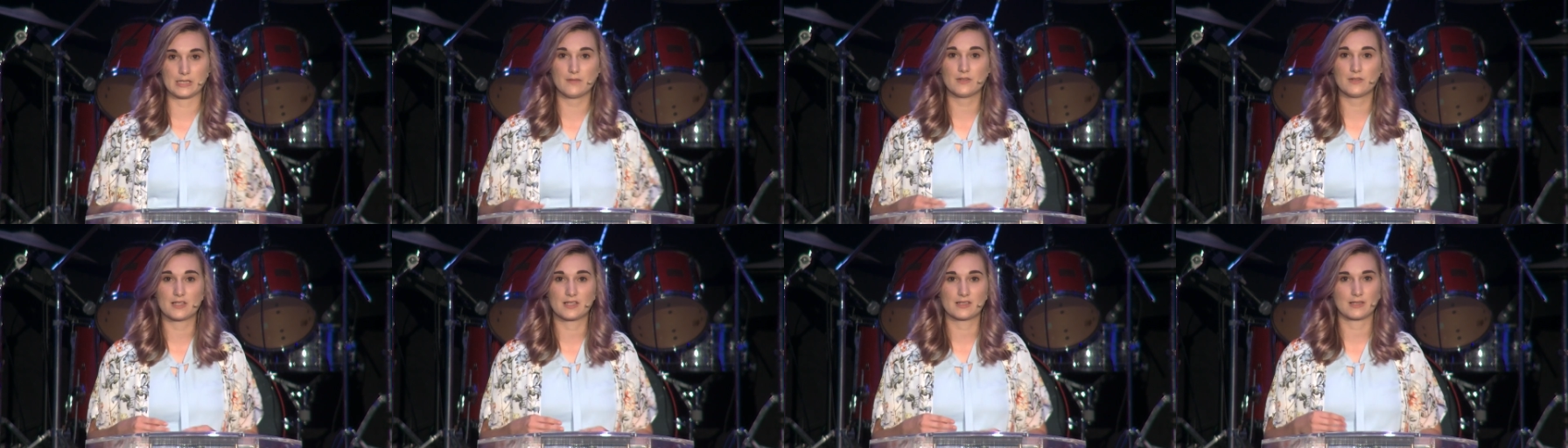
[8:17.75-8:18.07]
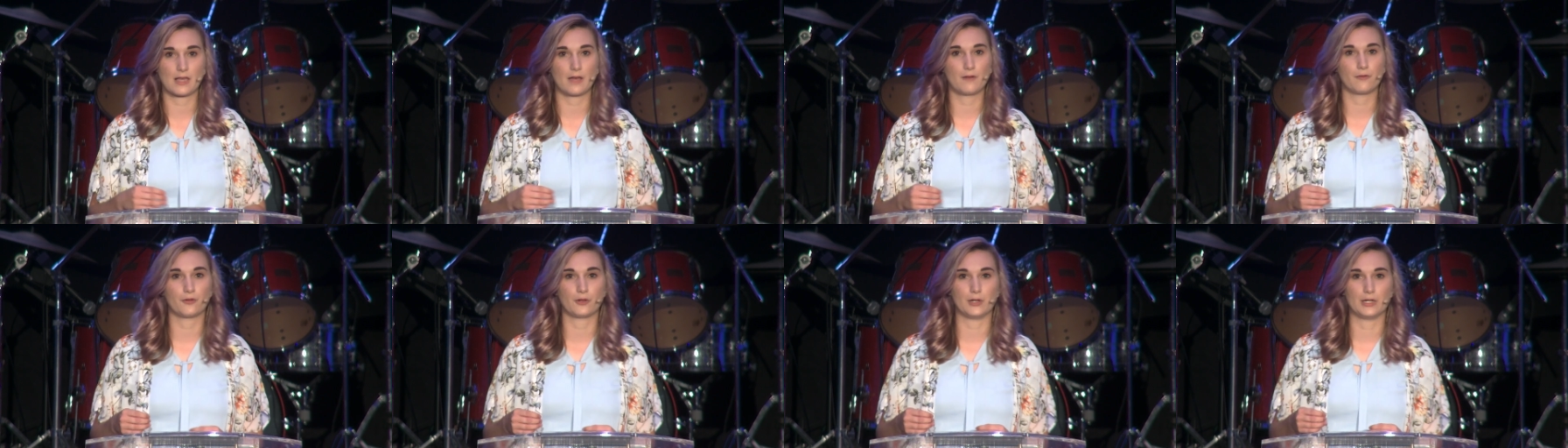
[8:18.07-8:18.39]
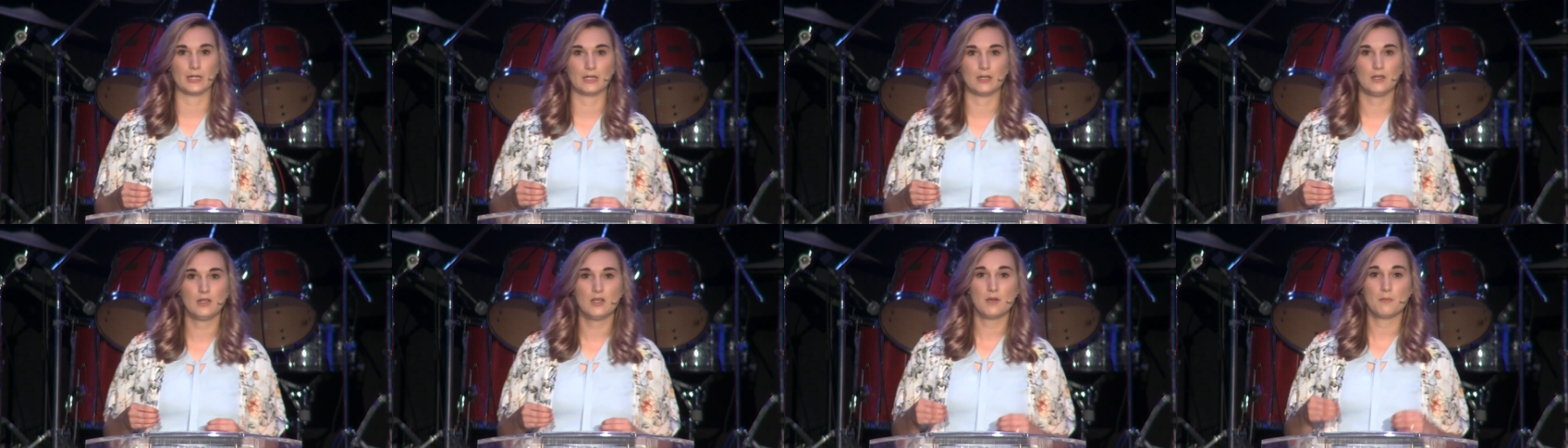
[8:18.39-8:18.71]
even
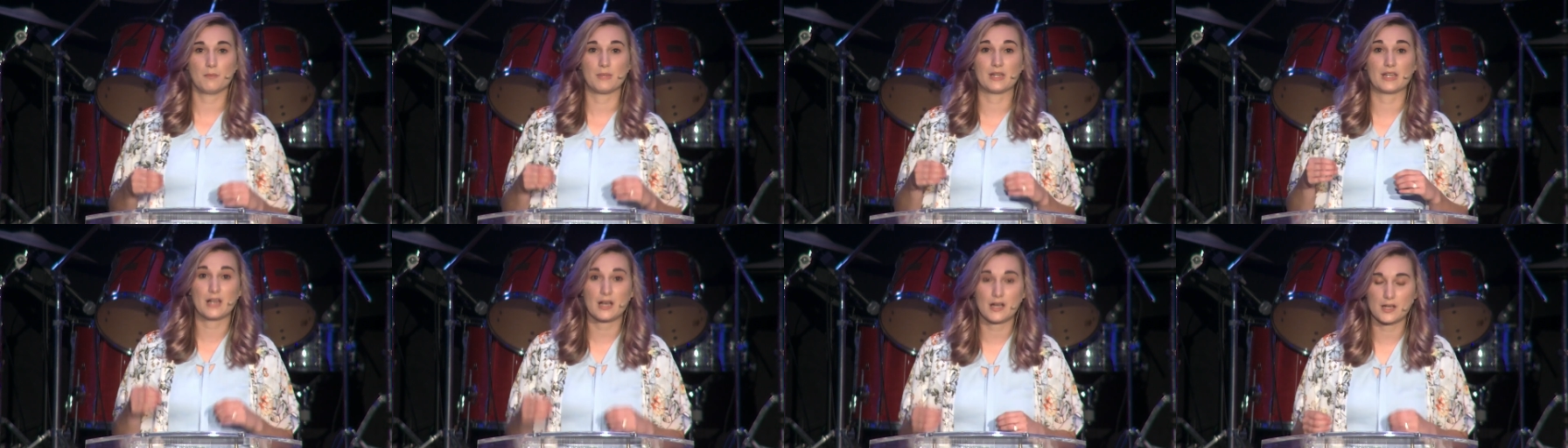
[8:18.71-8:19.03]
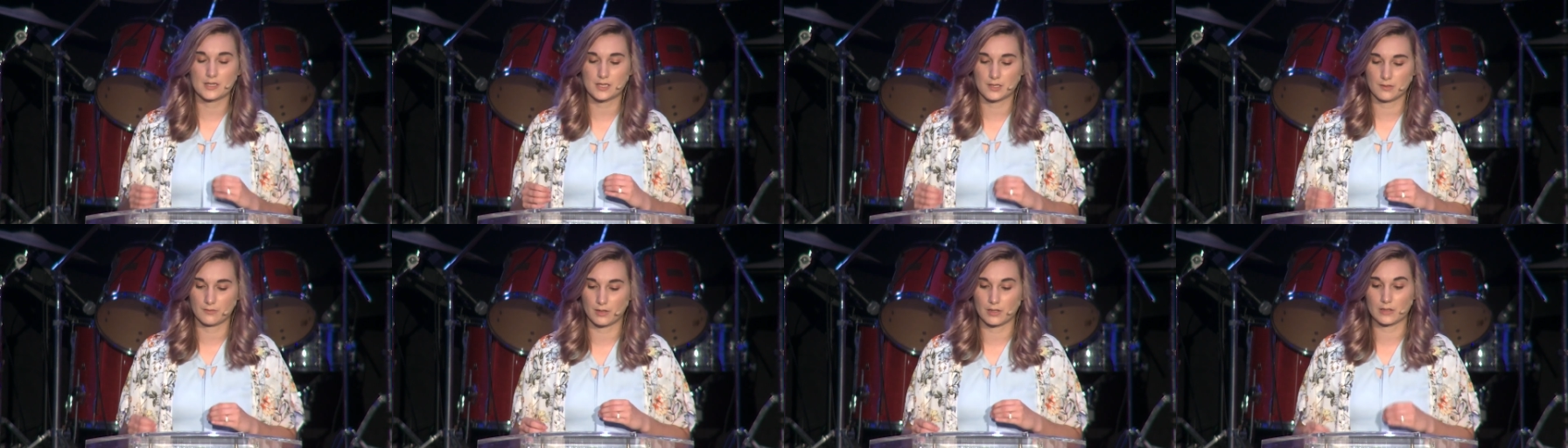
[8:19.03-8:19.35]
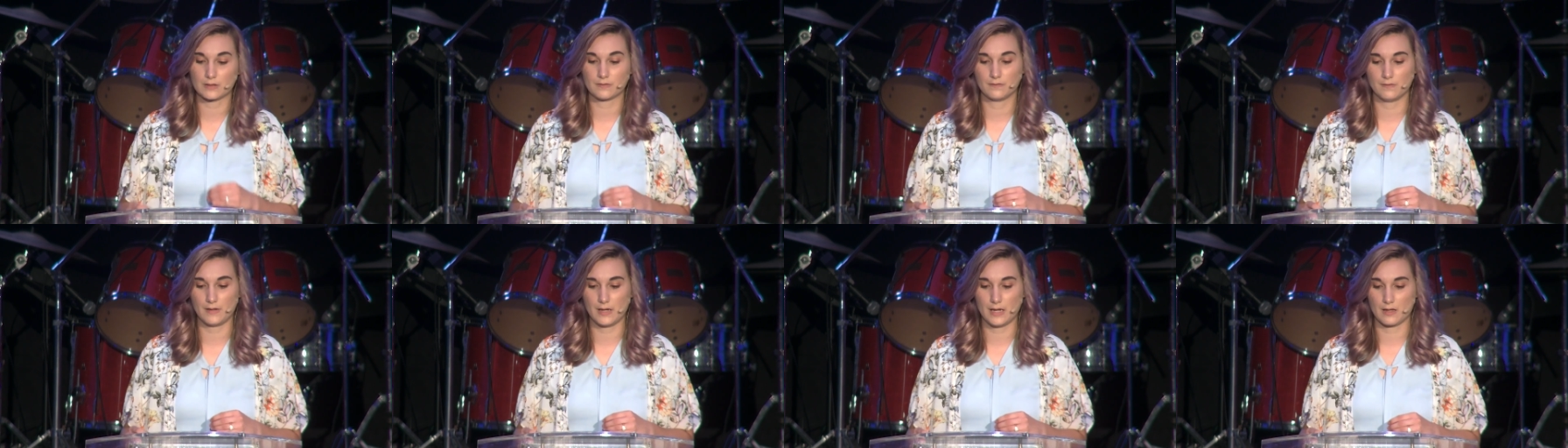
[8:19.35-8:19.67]
suffering because of
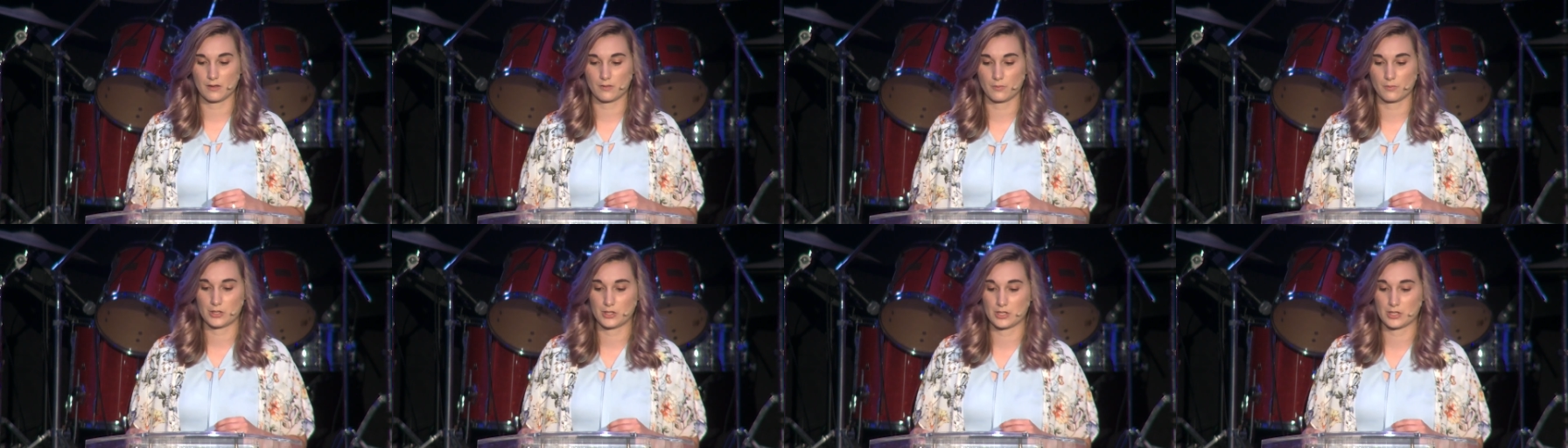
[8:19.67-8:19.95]
our faith,